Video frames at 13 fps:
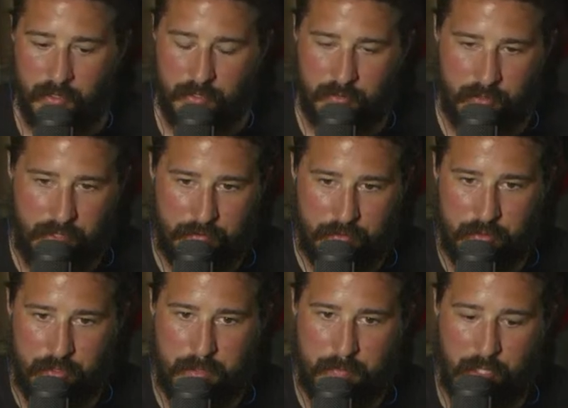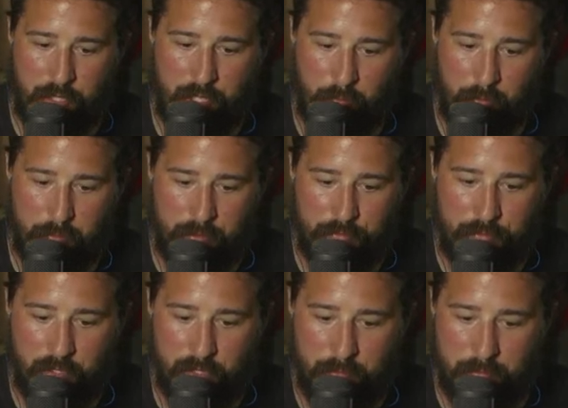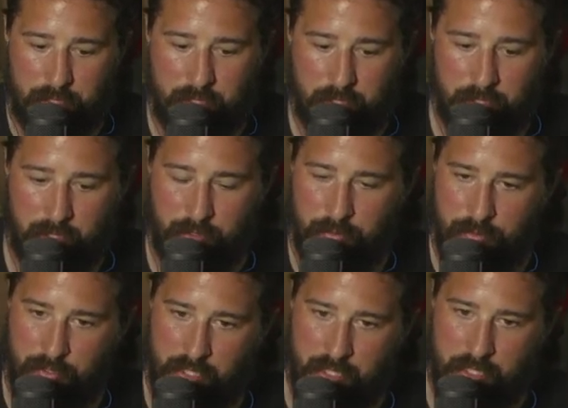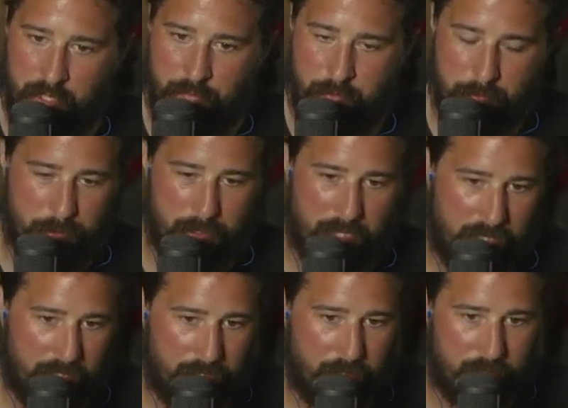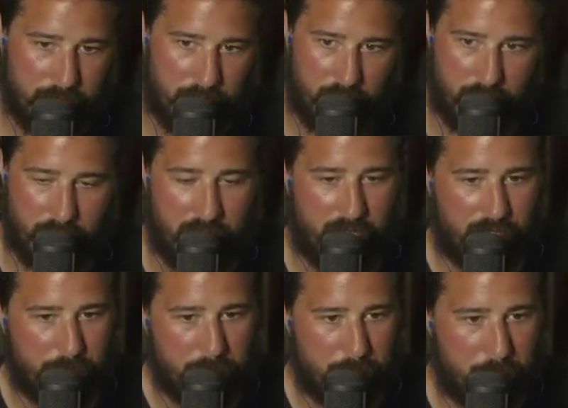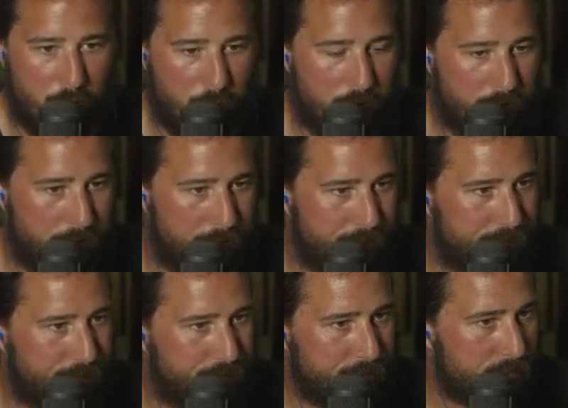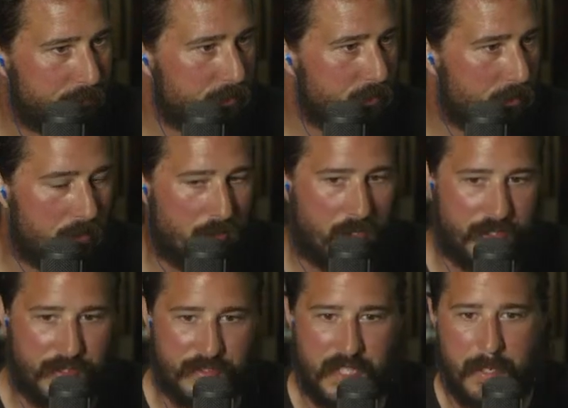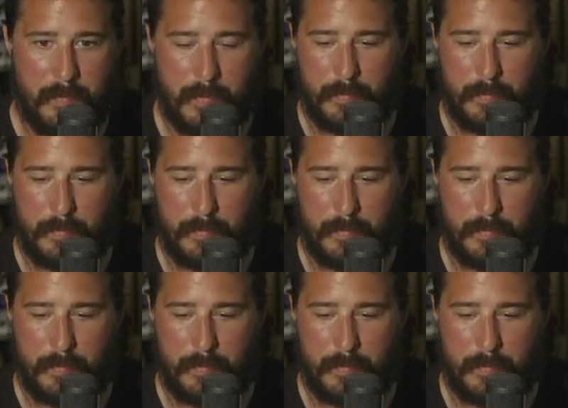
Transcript: this live stream, I thought would be fun because I never played on Heisman mode on this game.